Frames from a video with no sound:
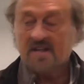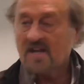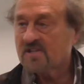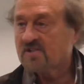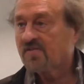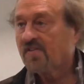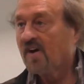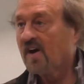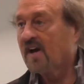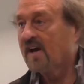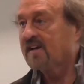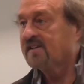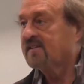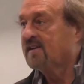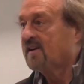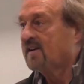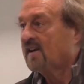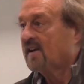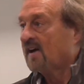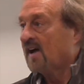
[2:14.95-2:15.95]
That's fine,
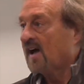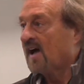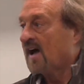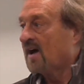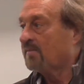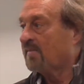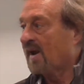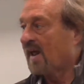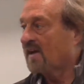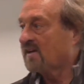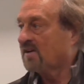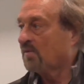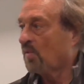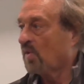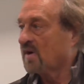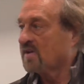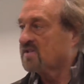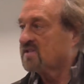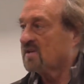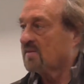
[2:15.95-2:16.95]
but I
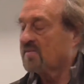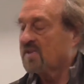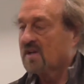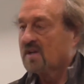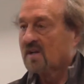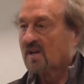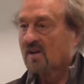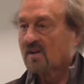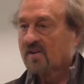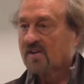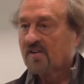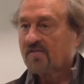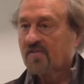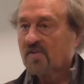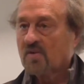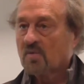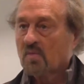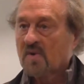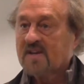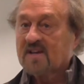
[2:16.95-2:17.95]
wanted something a little different.